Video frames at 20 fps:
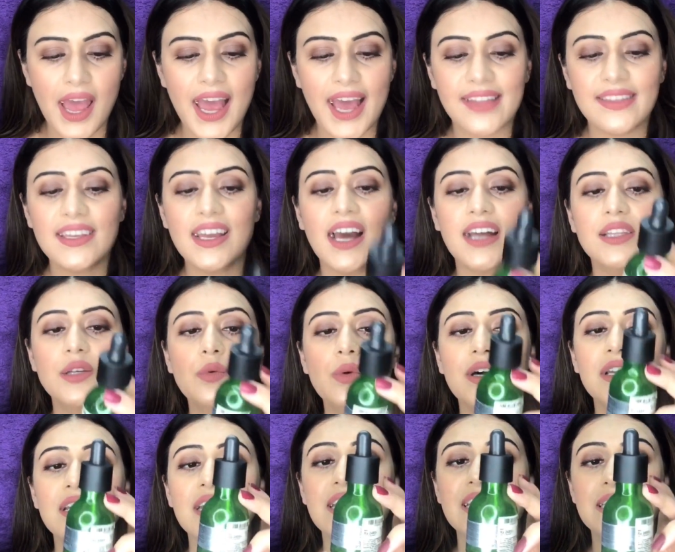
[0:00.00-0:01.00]
and the other
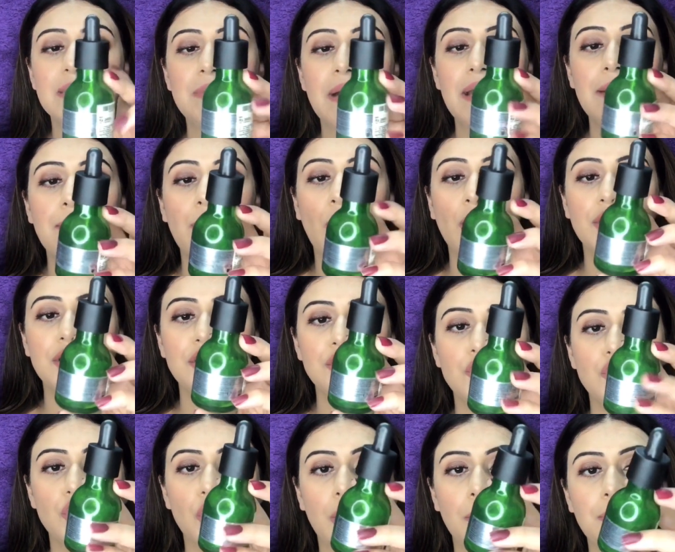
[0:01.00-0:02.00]
one is by body
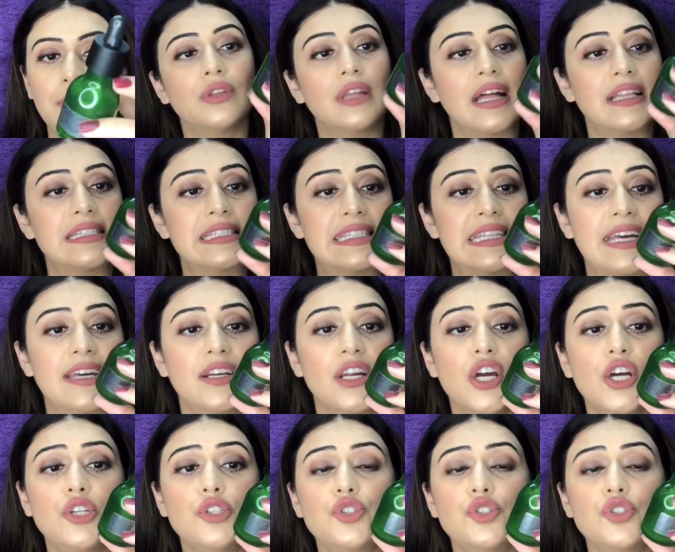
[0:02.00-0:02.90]
shop that's their